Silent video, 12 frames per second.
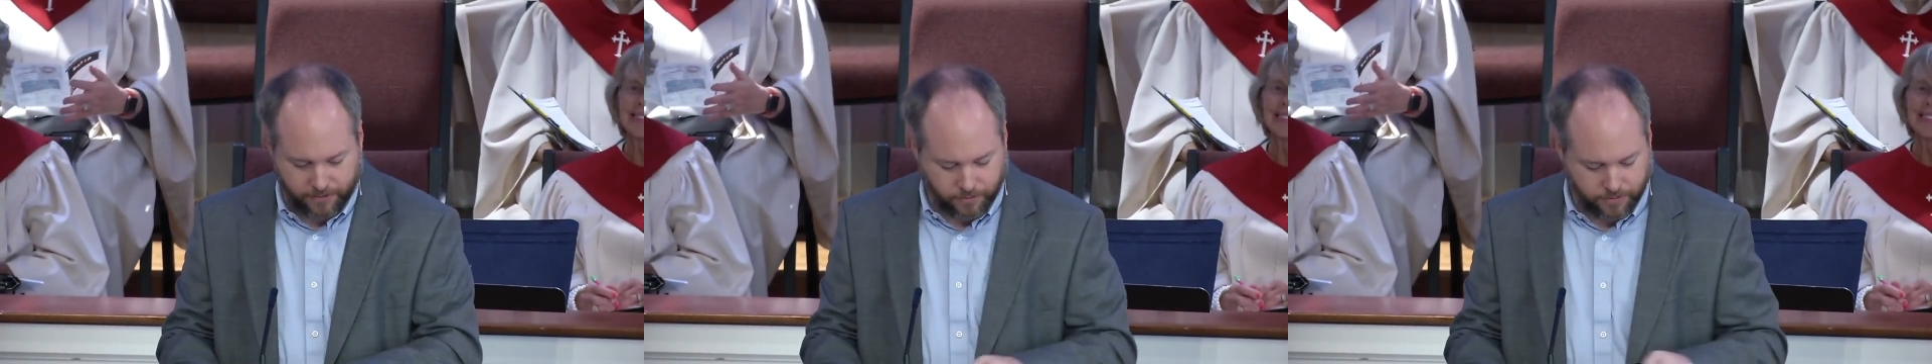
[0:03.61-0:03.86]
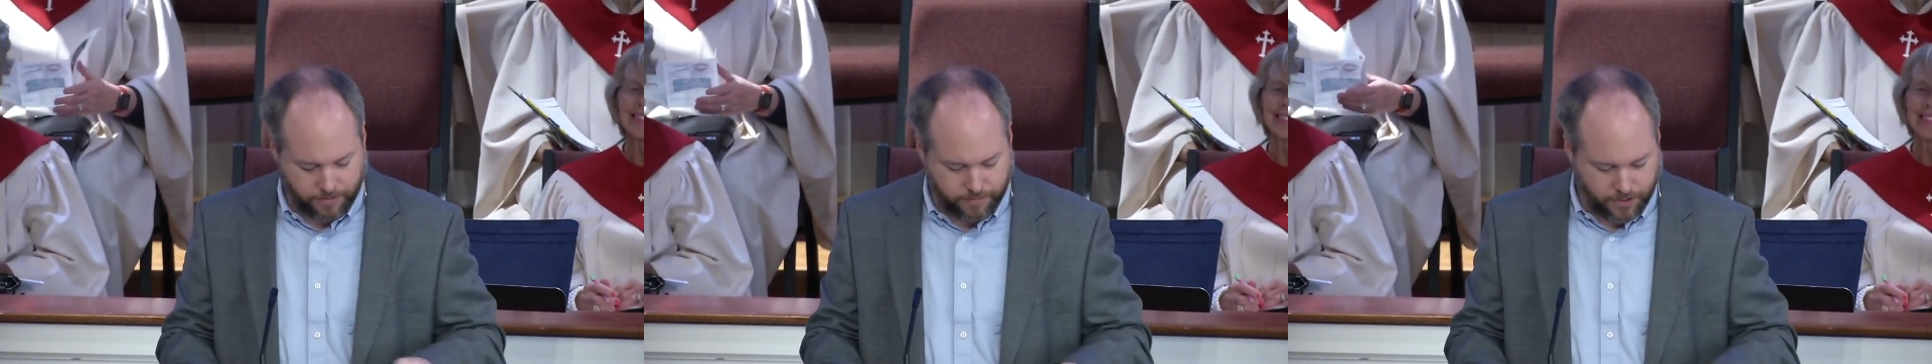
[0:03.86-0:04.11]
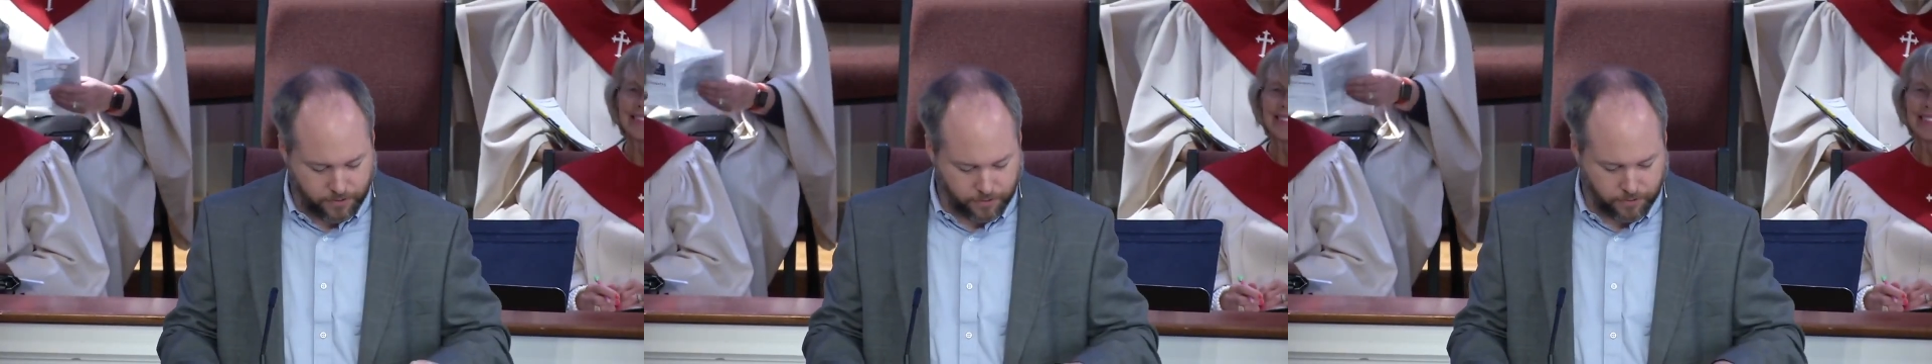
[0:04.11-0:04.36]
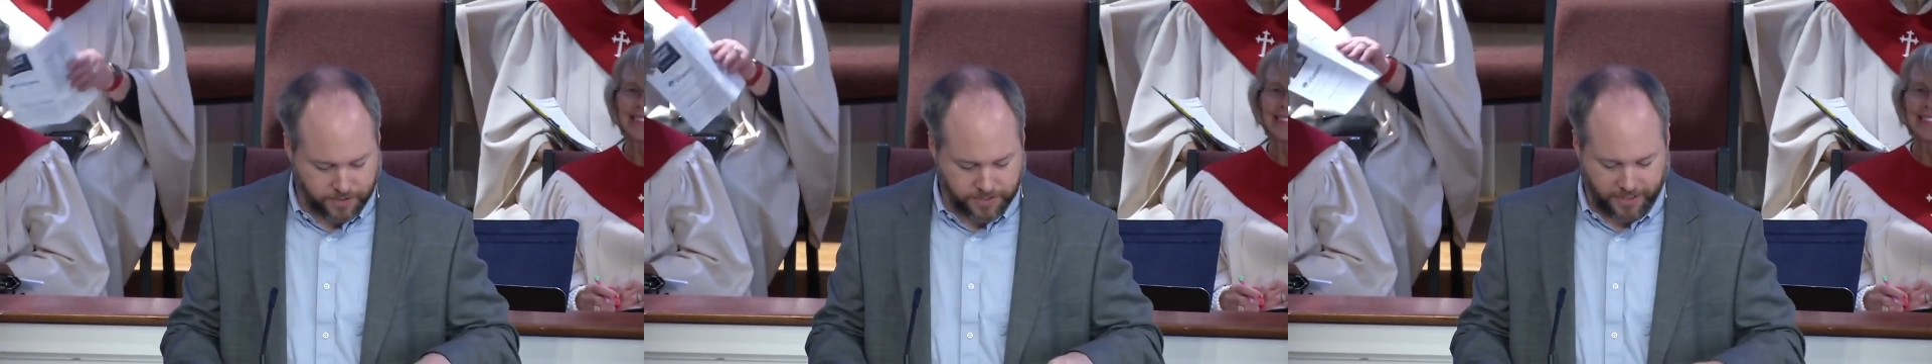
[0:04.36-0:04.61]
little, my
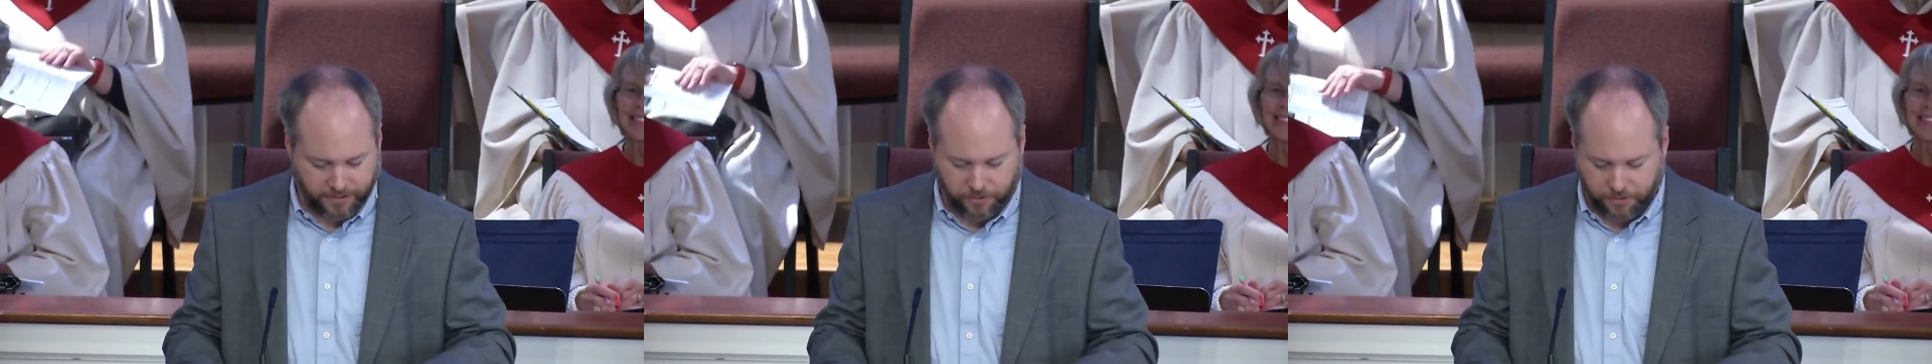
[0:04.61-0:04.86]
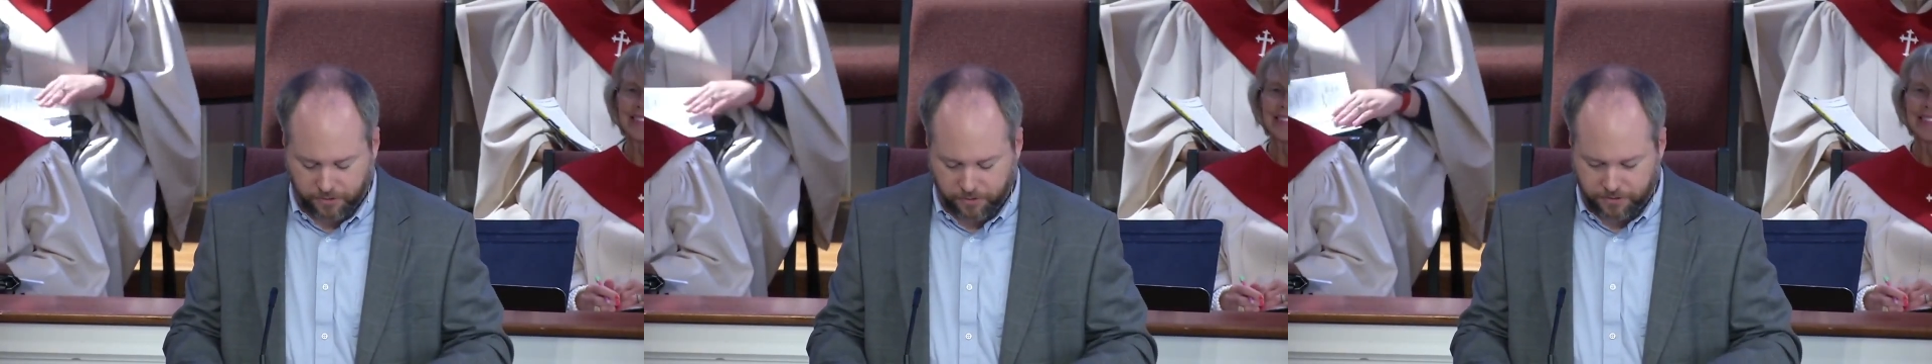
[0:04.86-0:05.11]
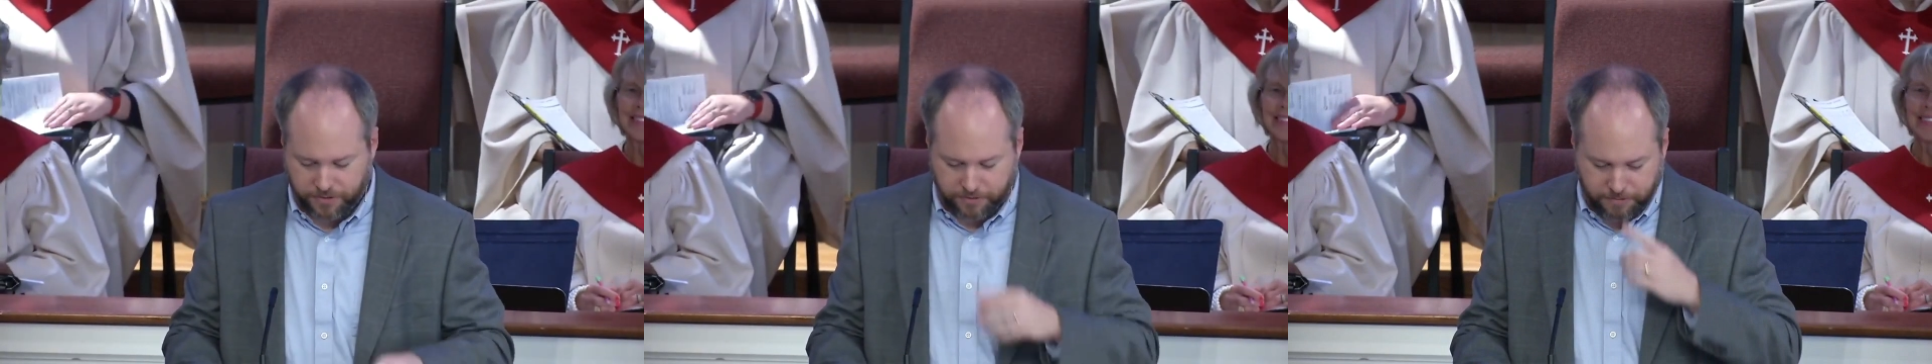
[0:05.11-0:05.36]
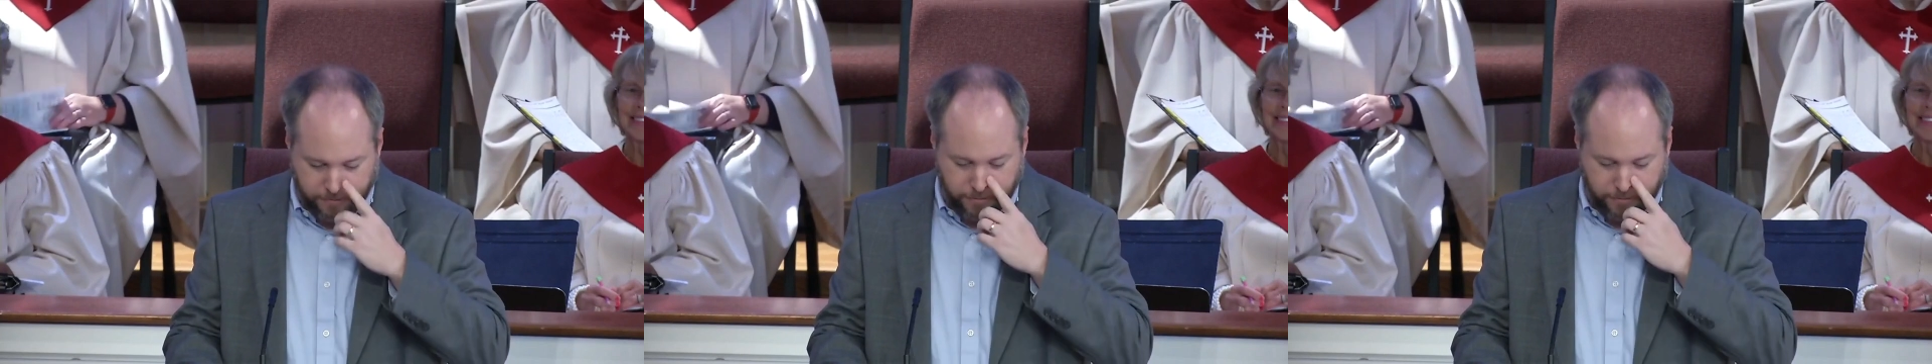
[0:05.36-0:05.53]
girls, I say little girls,